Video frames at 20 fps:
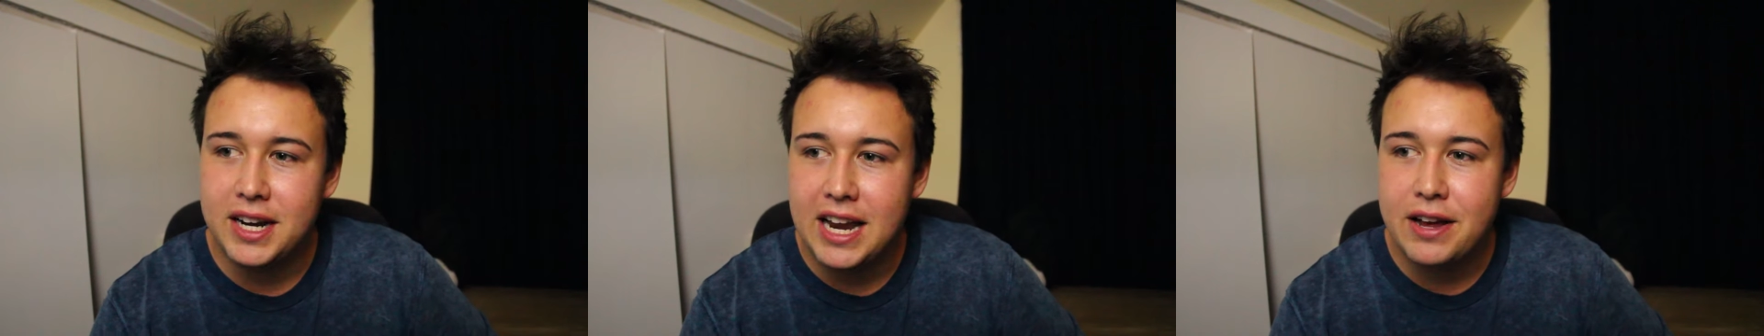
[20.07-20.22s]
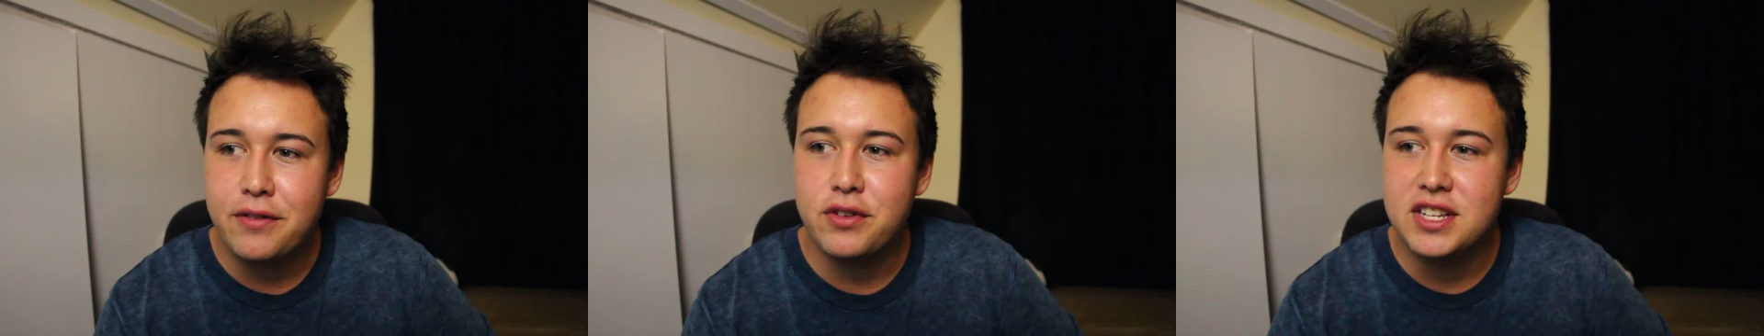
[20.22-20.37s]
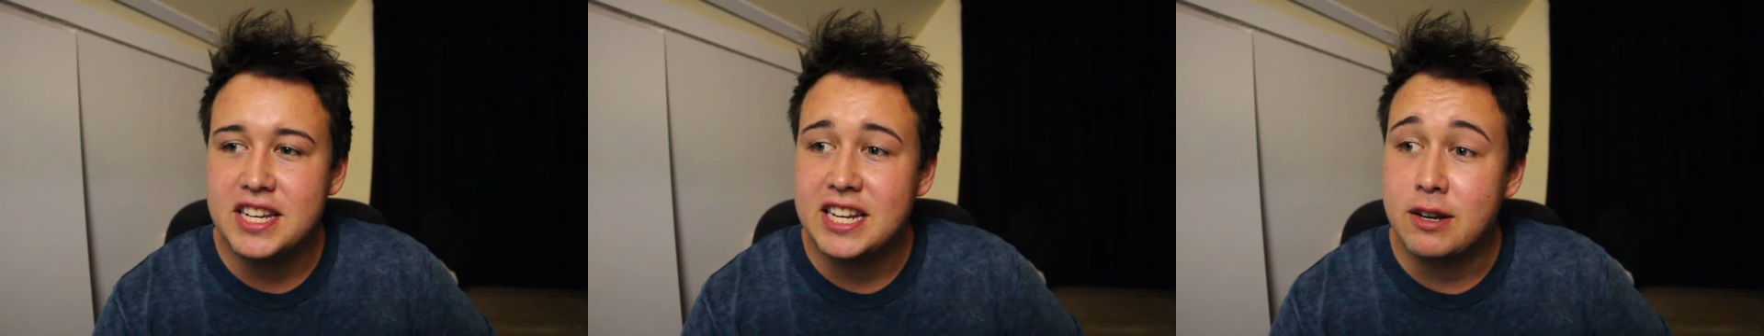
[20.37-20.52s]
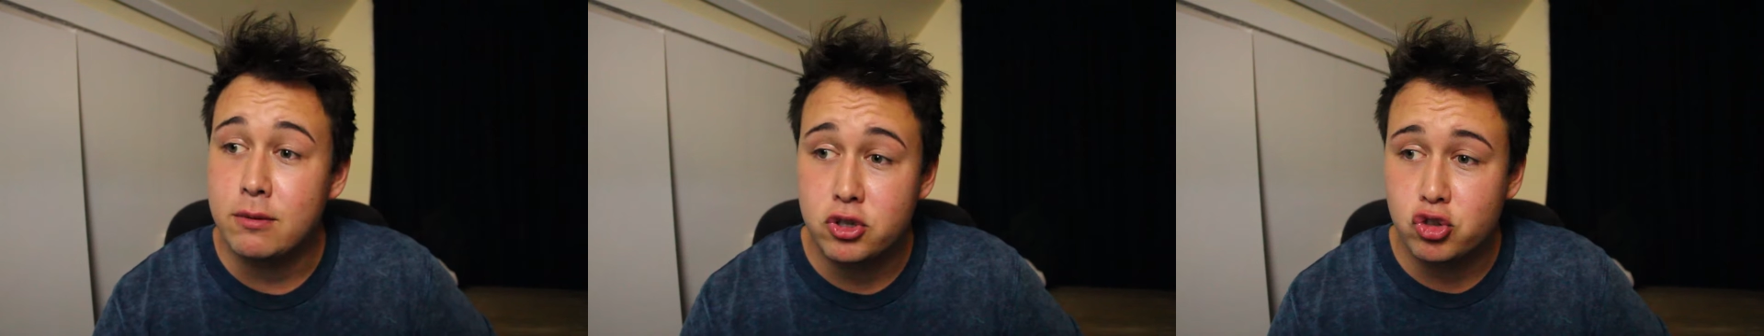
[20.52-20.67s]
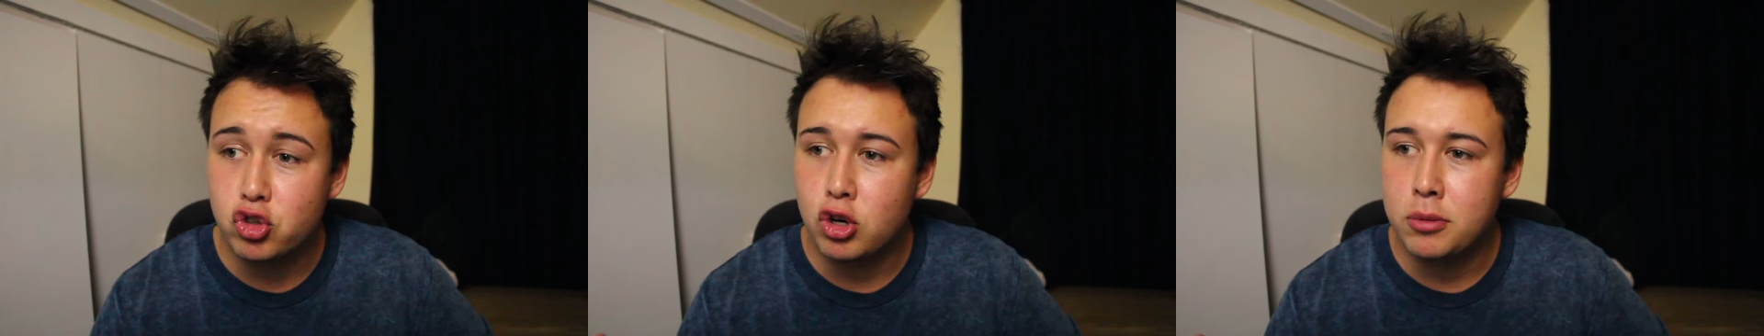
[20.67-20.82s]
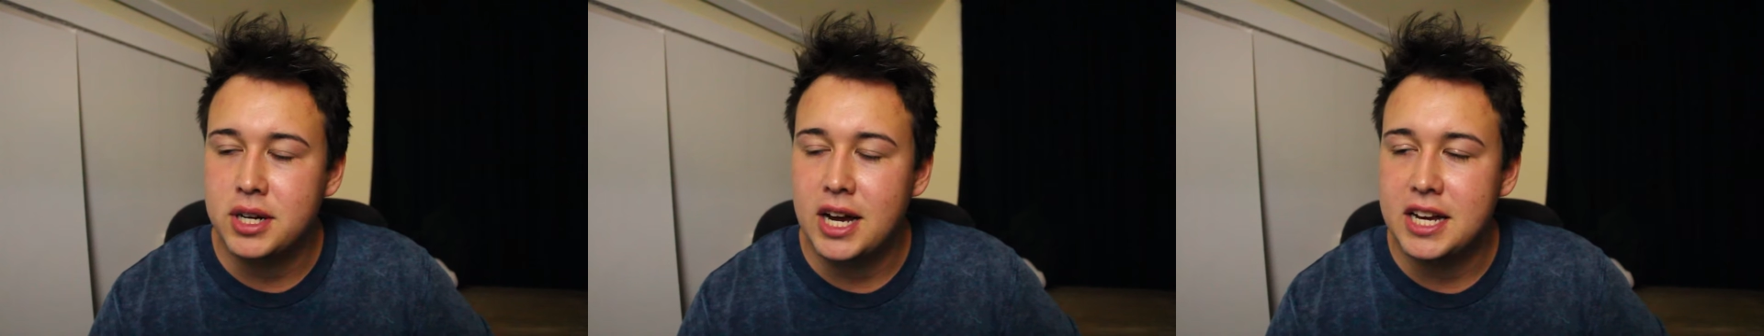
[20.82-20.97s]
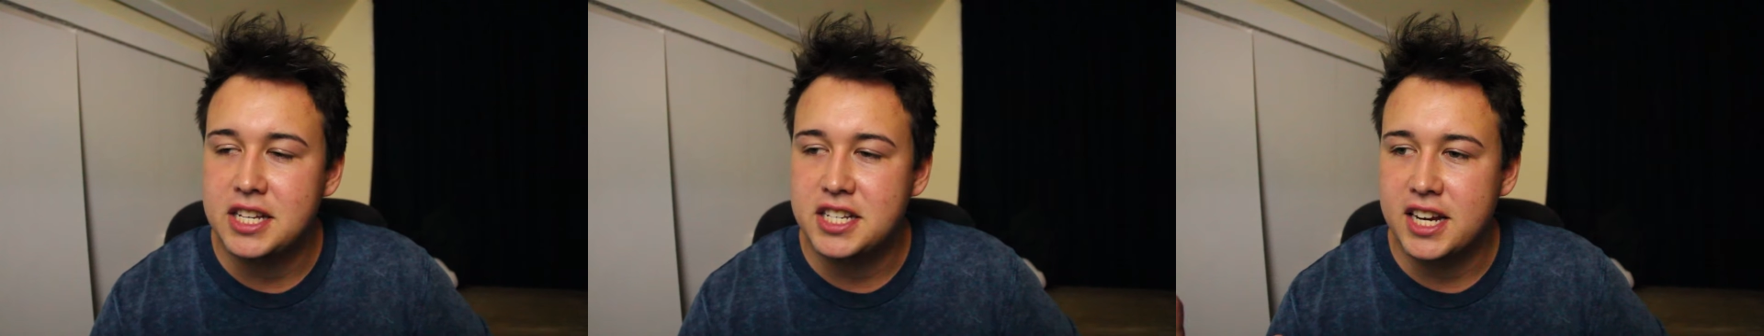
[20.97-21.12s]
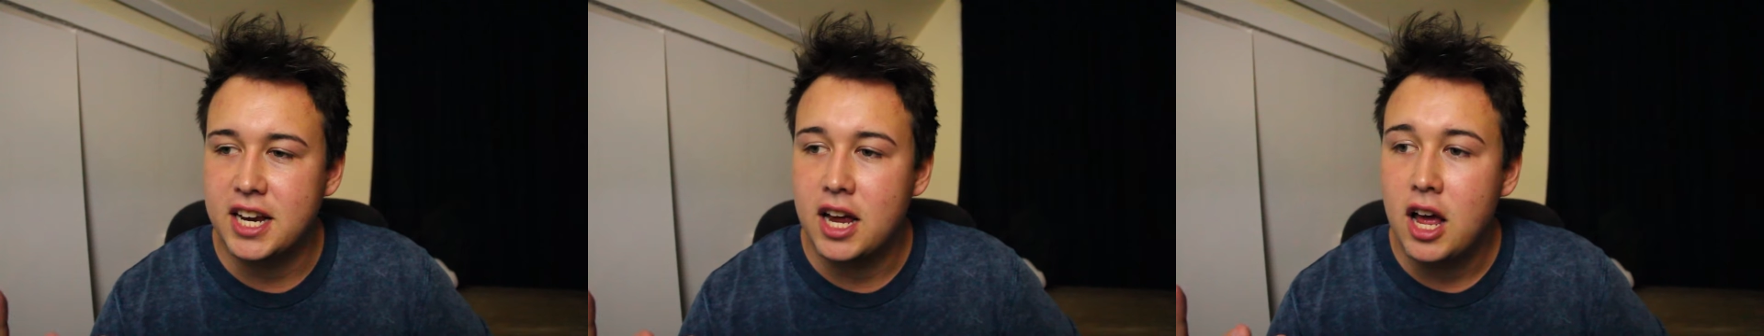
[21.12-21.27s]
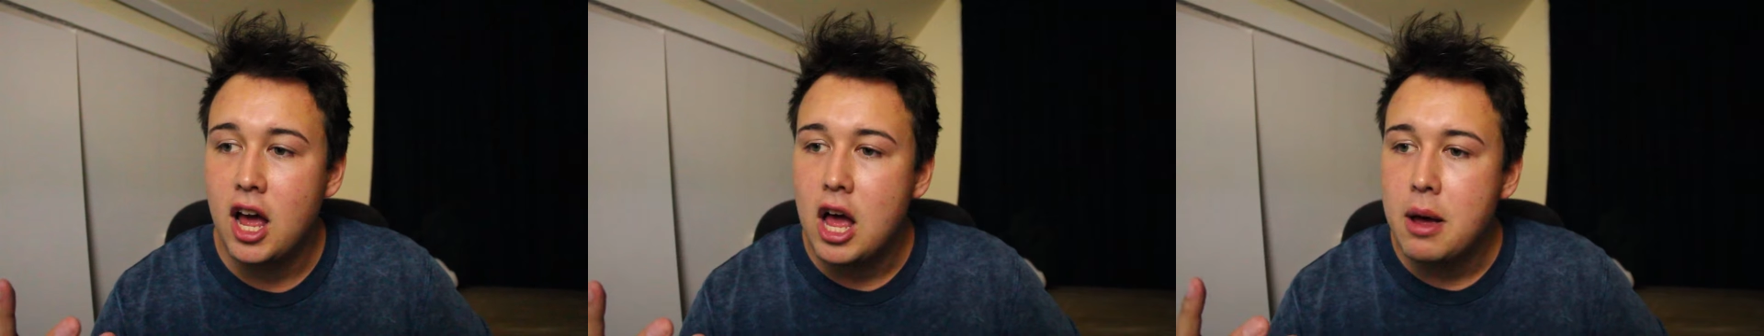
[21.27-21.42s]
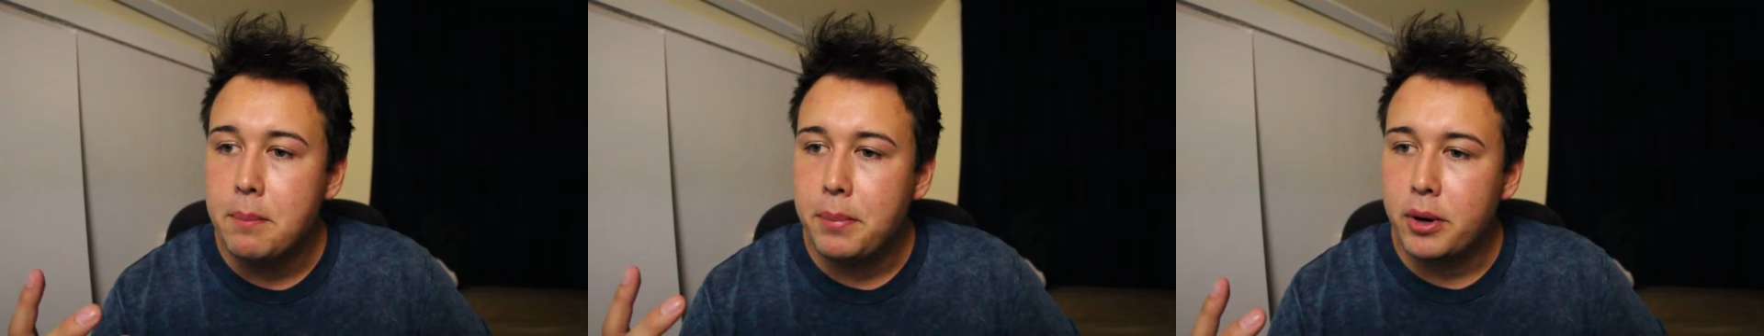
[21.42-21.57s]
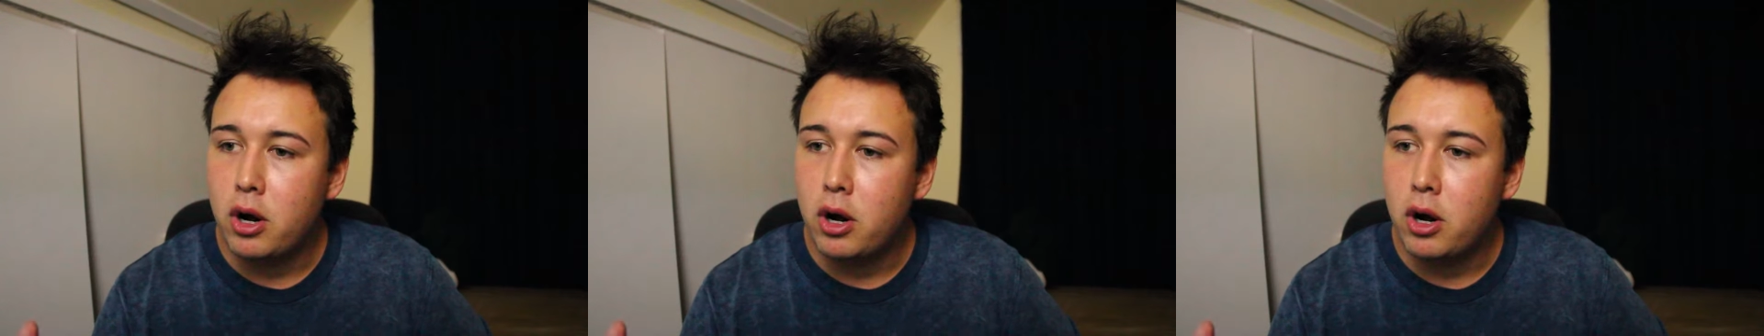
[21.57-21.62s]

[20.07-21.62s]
but it never did, it was traumatizing,